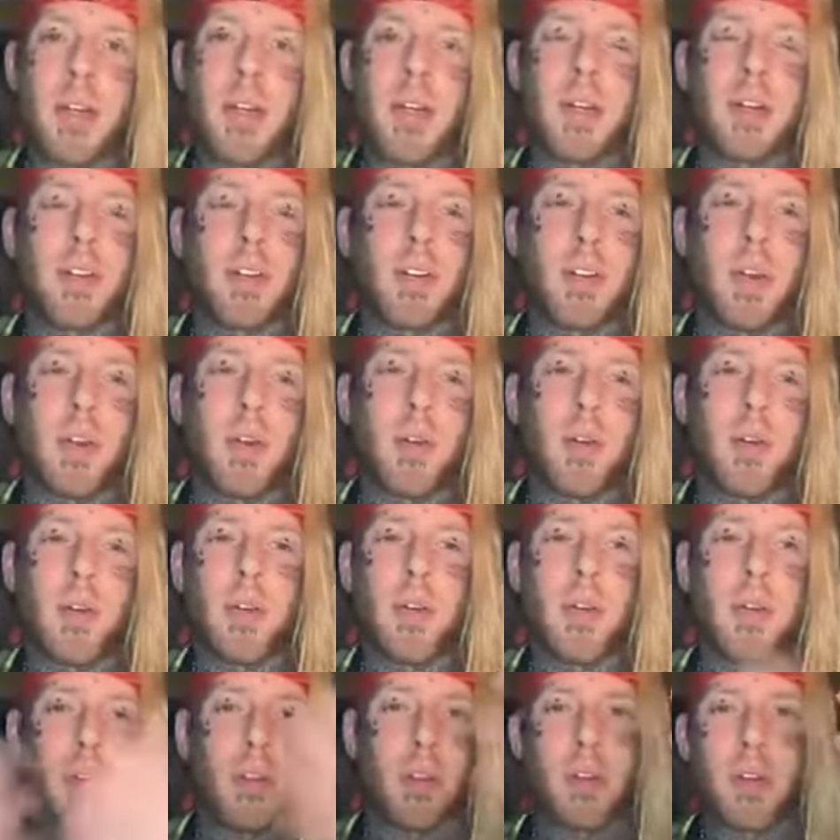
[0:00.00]
So
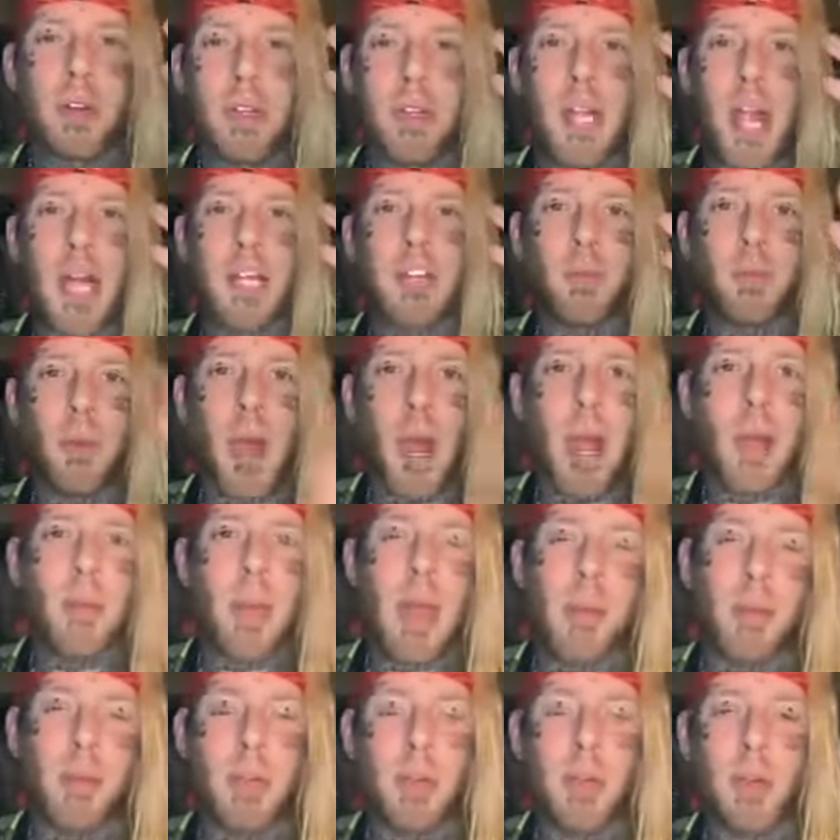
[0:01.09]
that's where I'm at
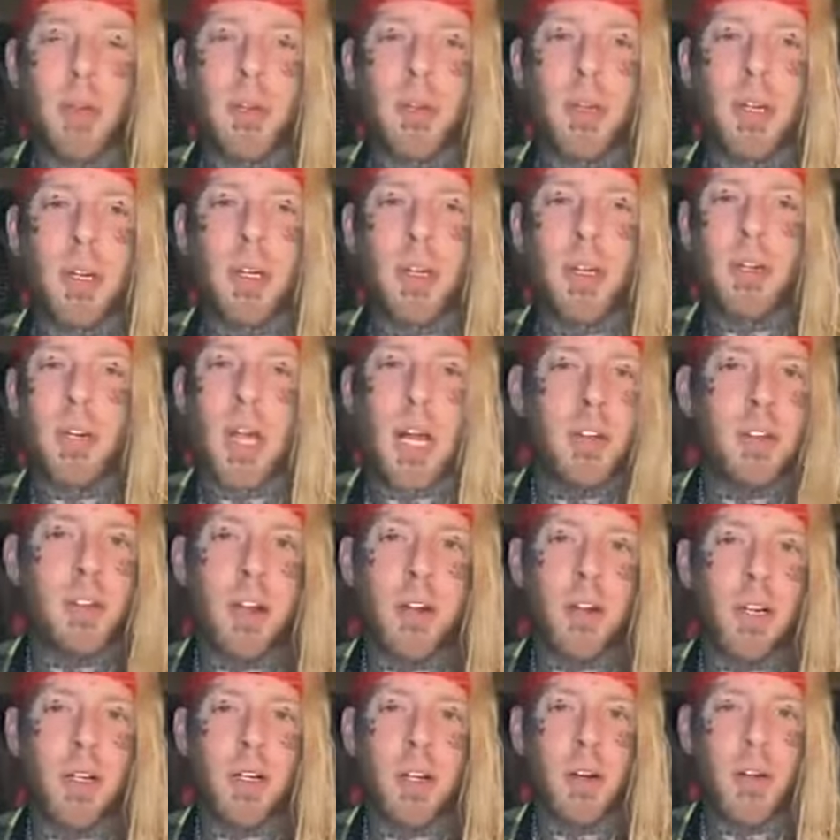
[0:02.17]
with the whole thing. You guys
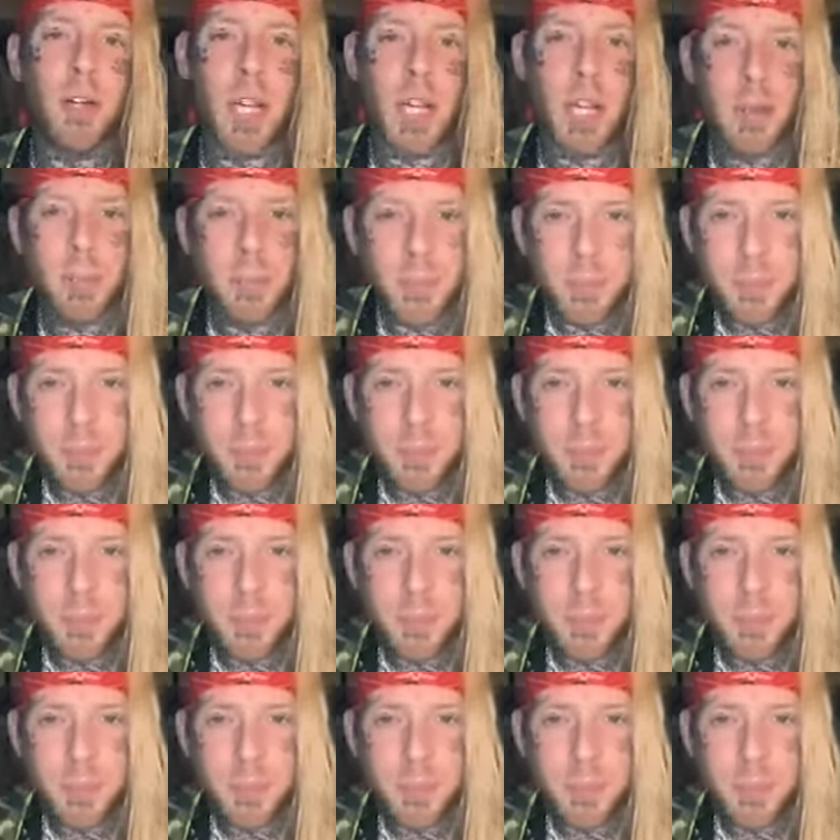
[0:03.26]
already know that.